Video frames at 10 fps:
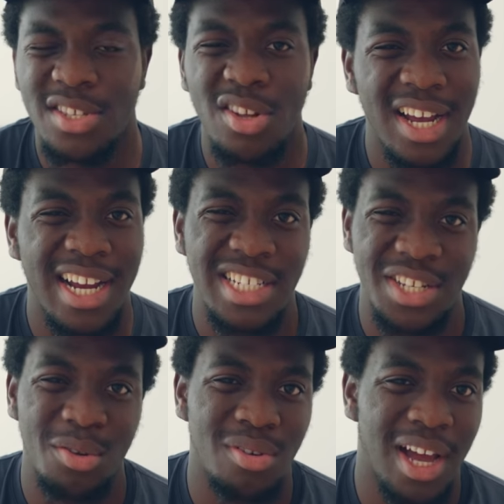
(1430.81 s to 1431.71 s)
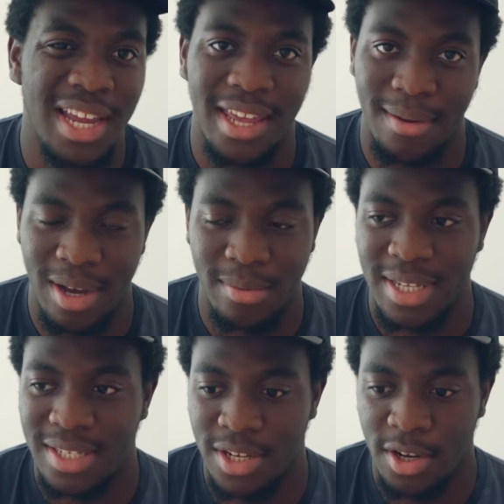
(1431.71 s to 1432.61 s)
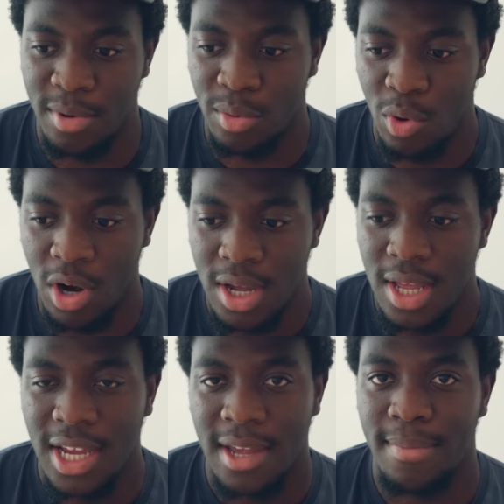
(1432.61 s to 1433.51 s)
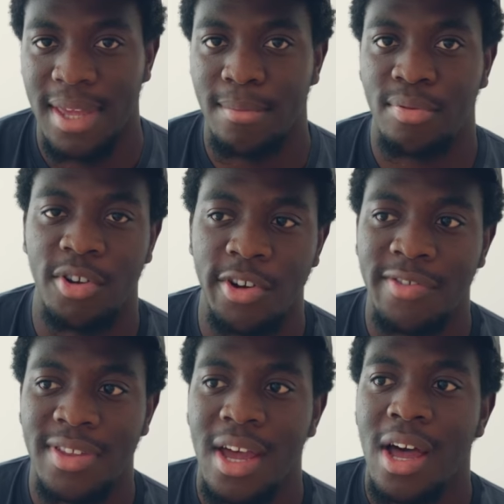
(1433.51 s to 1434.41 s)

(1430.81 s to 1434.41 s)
it's not like I don't like it about Peter Do, but what can be improved.